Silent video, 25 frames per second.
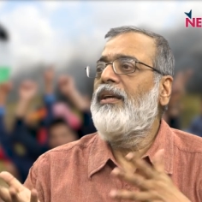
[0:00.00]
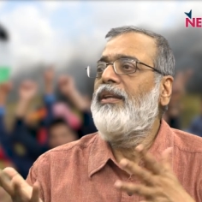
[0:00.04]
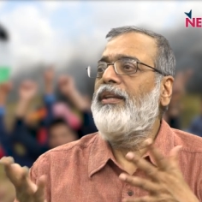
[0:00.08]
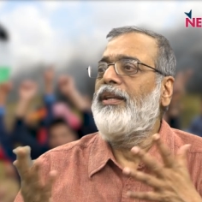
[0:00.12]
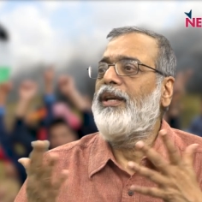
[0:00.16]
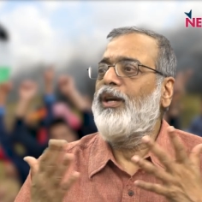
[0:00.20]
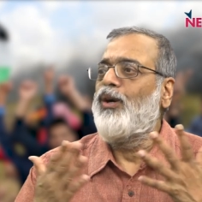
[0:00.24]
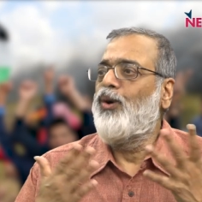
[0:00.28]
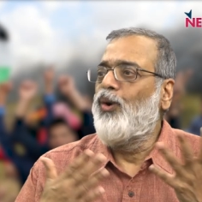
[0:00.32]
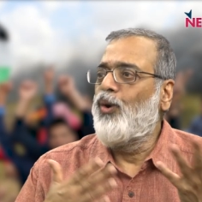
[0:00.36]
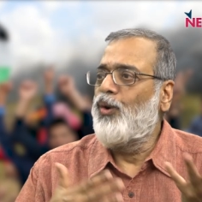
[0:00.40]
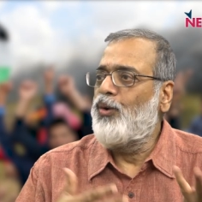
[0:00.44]

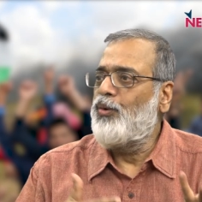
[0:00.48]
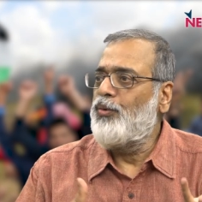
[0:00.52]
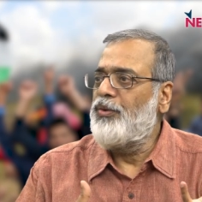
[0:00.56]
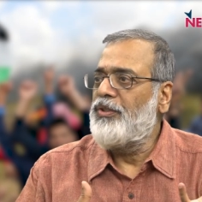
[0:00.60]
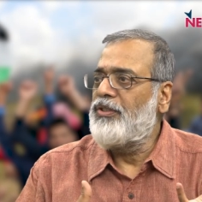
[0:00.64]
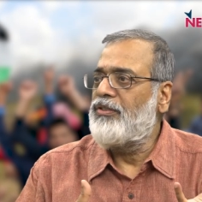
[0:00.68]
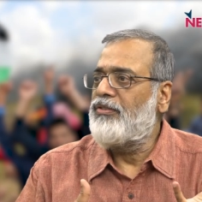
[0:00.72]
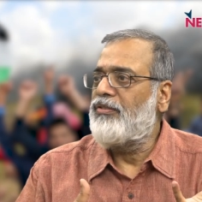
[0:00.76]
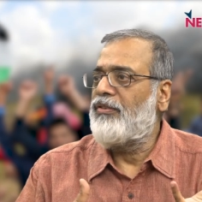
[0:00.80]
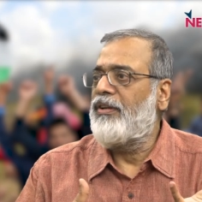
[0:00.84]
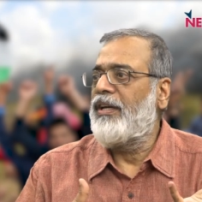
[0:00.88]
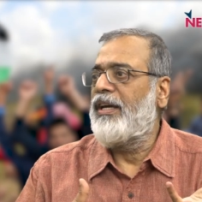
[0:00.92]
They go to
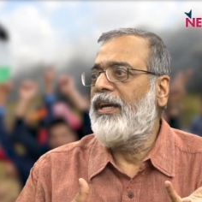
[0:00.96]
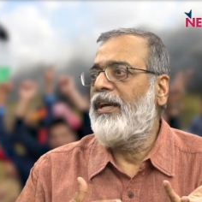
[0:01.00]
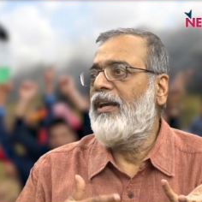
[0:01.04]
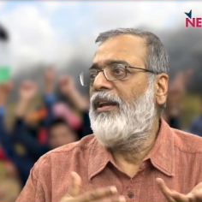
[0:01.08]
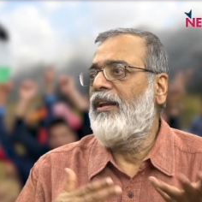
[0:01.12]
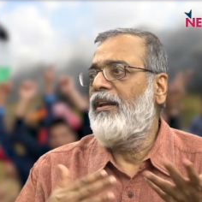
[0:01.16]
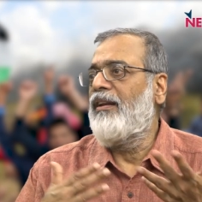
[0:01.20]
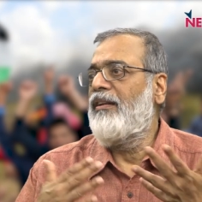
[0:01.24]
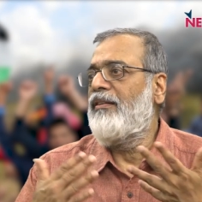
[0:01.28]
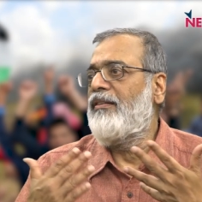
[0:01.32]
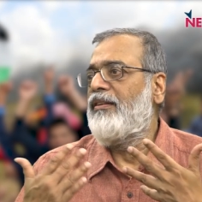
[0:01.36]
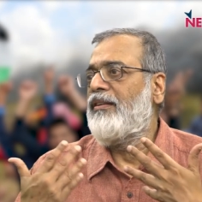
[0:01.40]

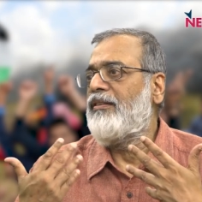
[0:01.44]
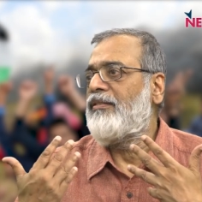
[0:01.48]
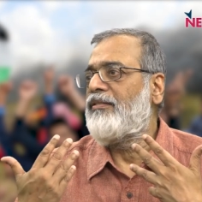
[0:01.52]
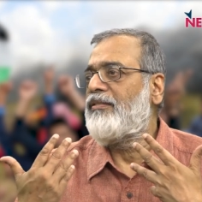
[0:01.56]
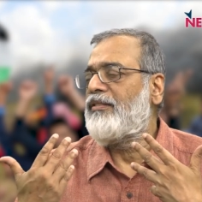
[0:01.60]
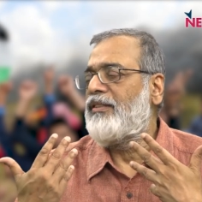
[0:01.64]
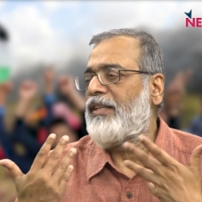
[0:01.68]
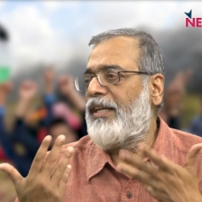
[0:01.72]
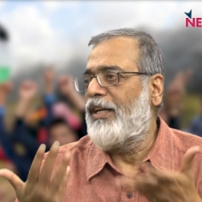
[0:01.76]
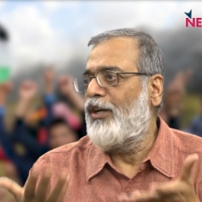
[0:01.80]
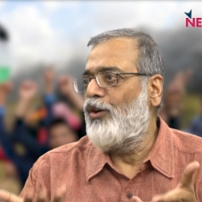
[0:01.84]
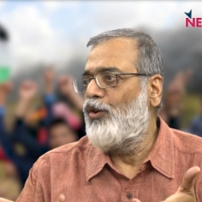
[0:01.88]
Israel, they
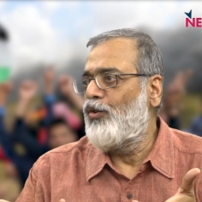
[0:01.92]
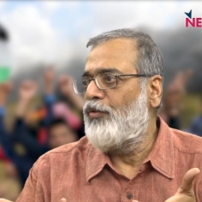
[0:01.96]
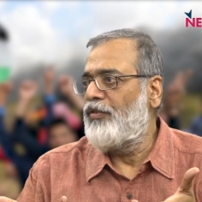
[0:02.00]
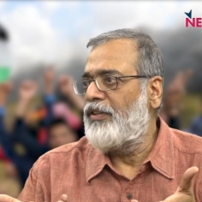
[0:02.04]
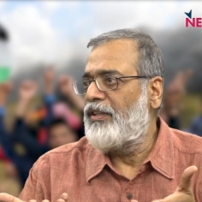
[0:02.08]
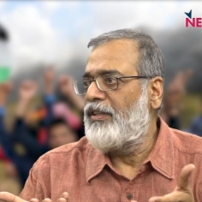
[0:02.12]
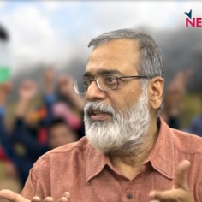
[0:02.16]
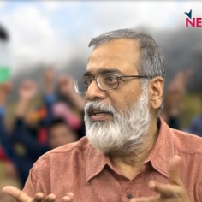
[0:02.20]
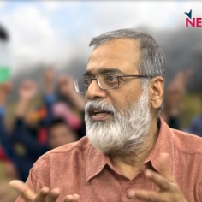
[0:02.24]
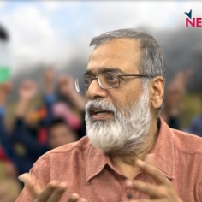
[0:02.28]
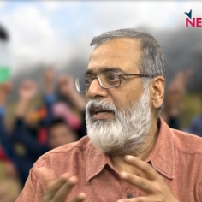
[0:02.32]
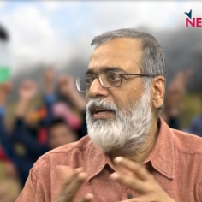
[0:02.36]
stay
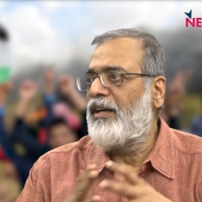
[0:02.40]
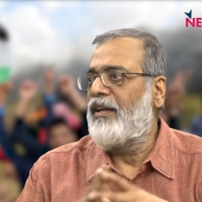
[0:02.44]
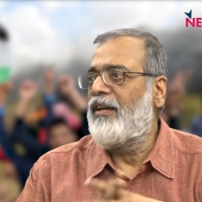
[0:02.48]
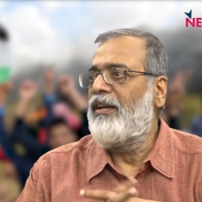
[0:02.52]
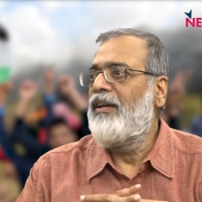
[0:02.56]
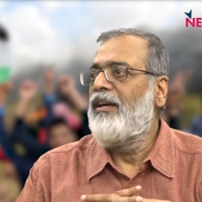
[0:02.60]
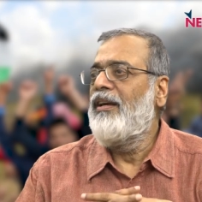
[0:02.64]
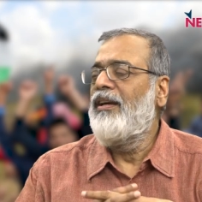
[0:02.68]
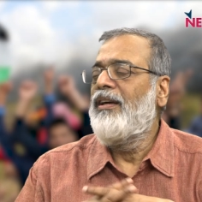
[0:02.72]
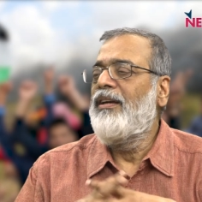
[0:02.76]
over there.